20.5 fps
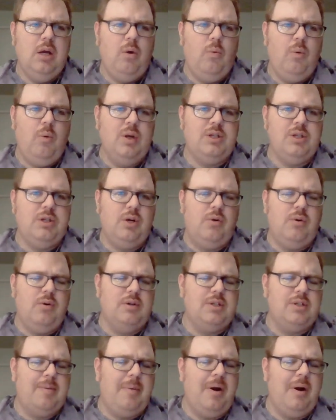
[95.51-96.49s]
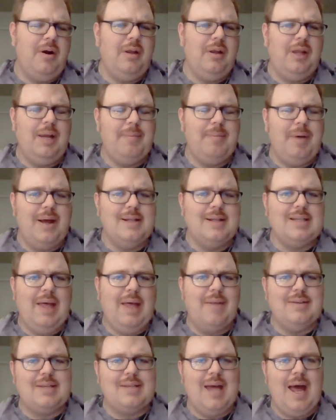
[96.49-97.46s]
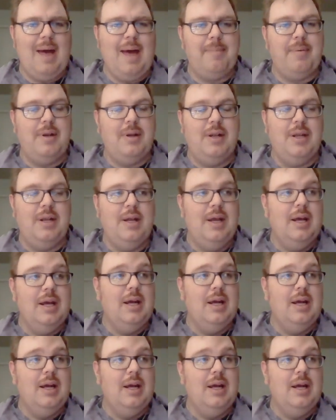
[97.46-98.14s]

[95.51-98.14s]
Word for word: which of course apparently by the time this happened,